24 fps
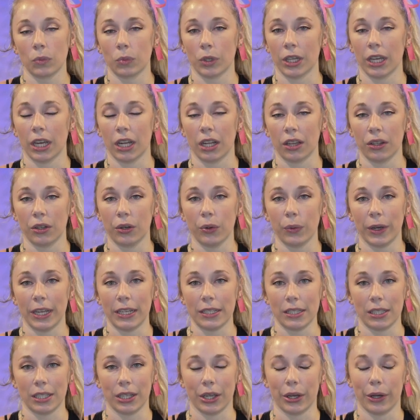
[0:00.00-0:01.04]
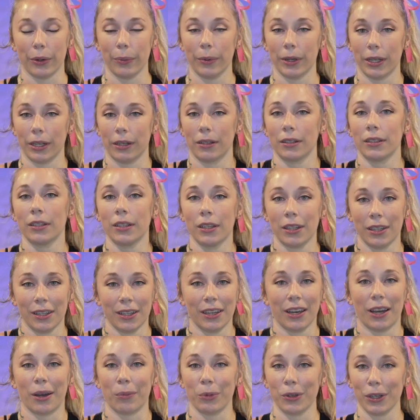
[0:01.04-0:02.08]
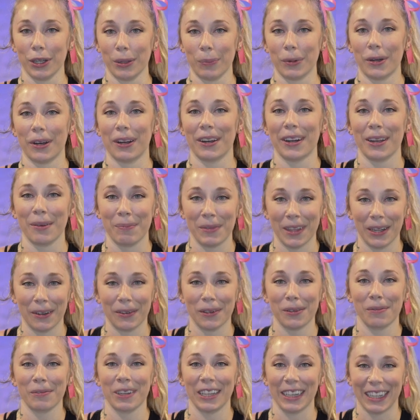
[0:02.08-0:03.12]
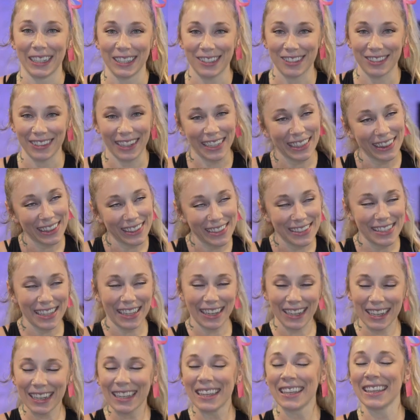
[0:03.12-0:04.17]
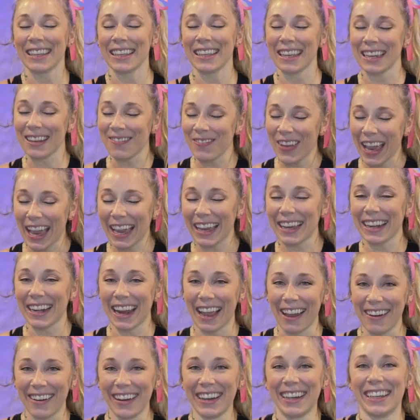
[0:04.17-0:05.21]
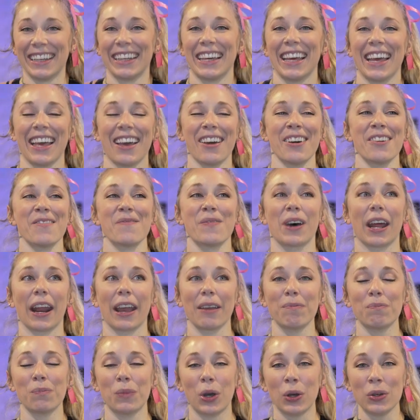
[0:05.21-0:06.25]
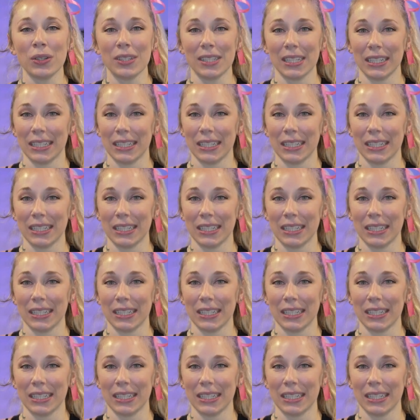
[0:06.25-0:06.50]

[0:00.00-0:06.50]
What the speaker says: we got a little ways to go, but I'm creeping on up there with my leg strength. It's getting back now. But I'm most